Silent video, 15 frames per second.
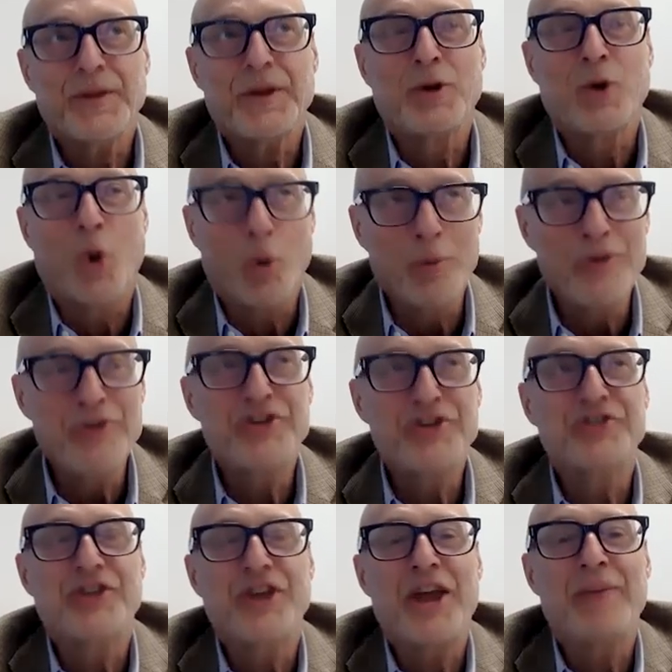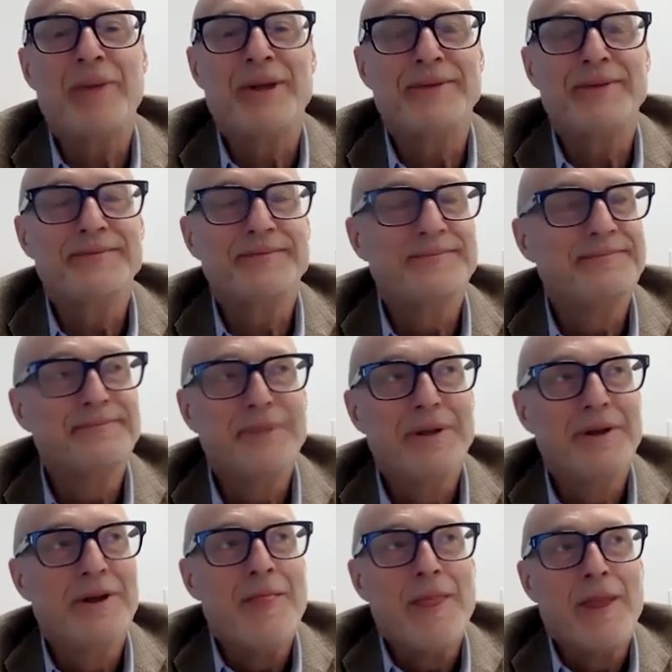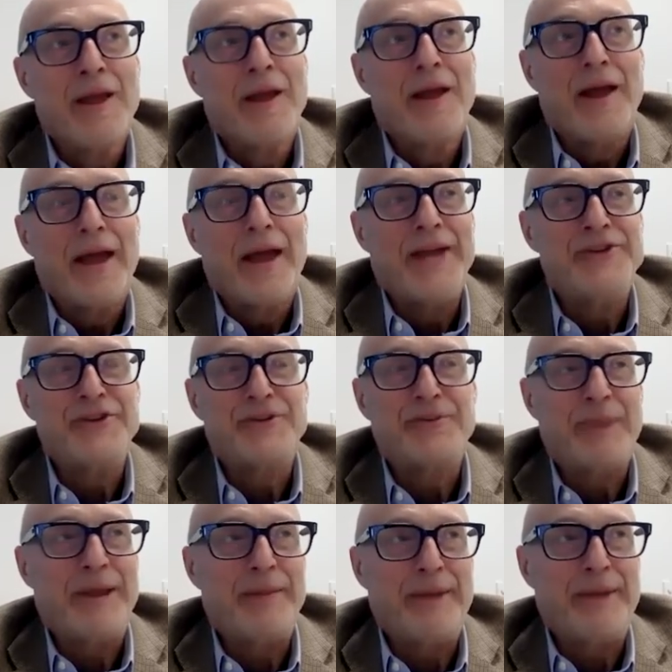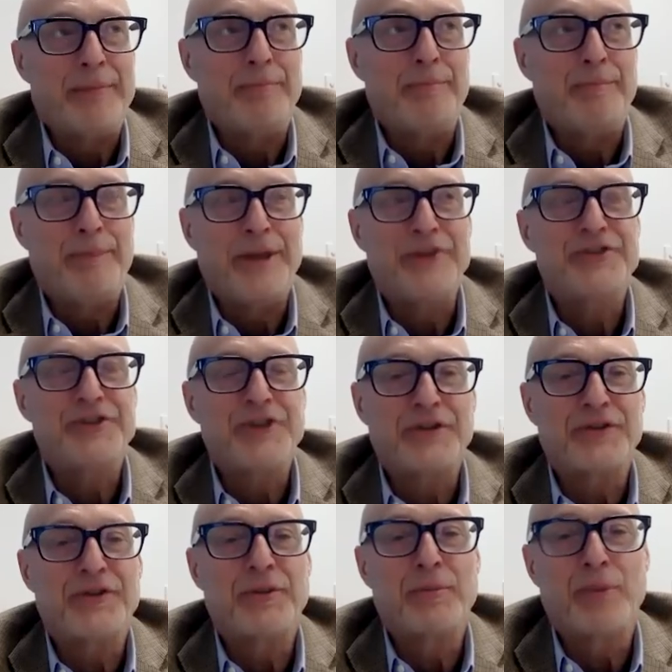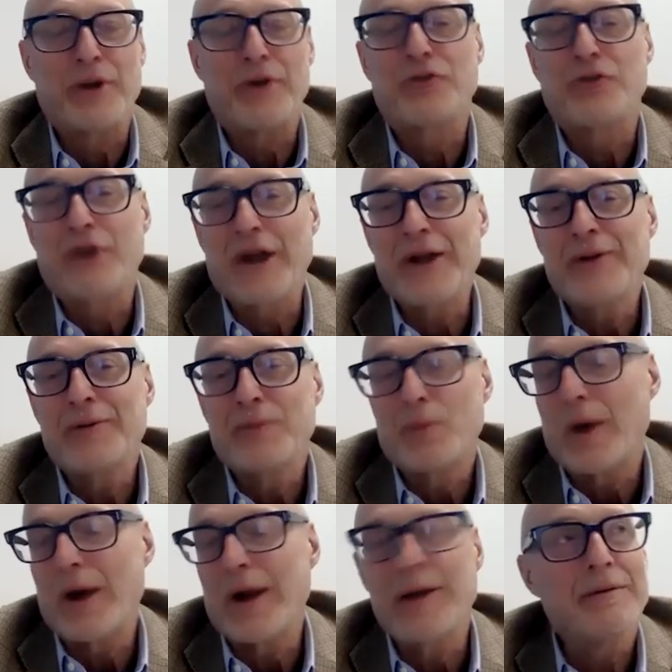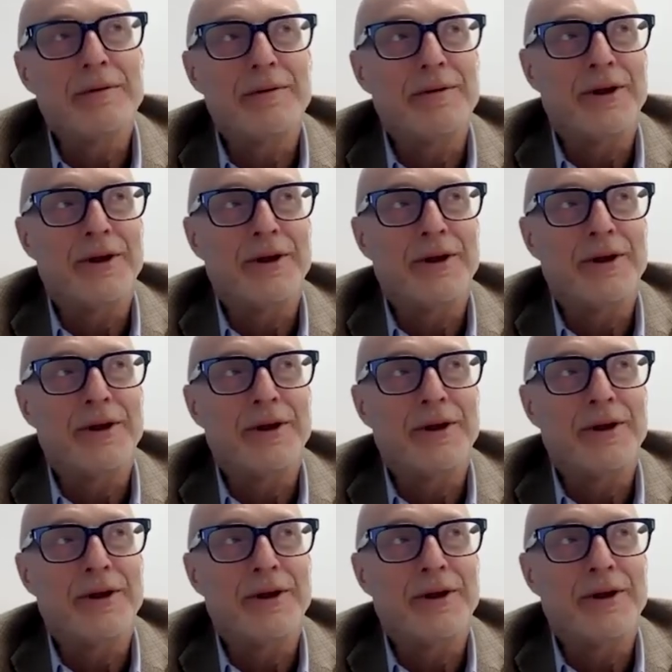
Goldman just came in and just babe pitched us the brick trade, right?